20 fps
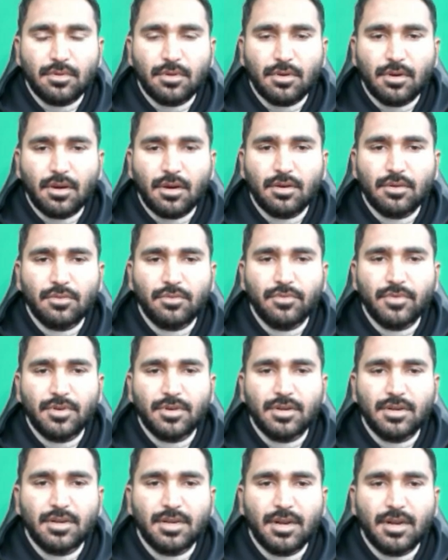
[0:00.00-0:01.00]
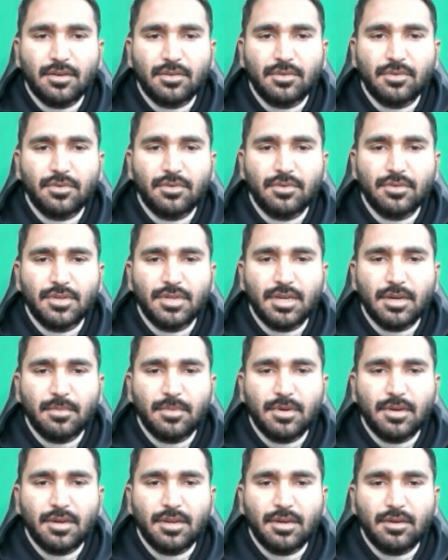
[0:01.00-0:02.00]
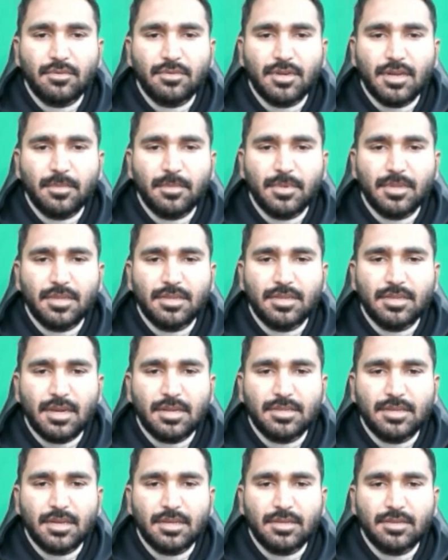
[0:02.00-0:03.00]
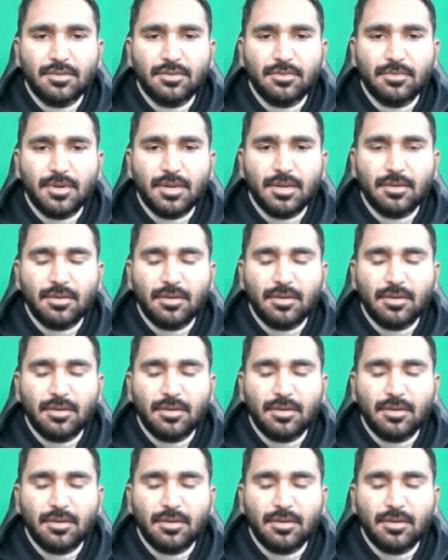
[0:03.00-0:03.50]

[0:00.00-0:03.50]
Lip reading: auto fit content. Go to the table layout tab. In the cell size group, click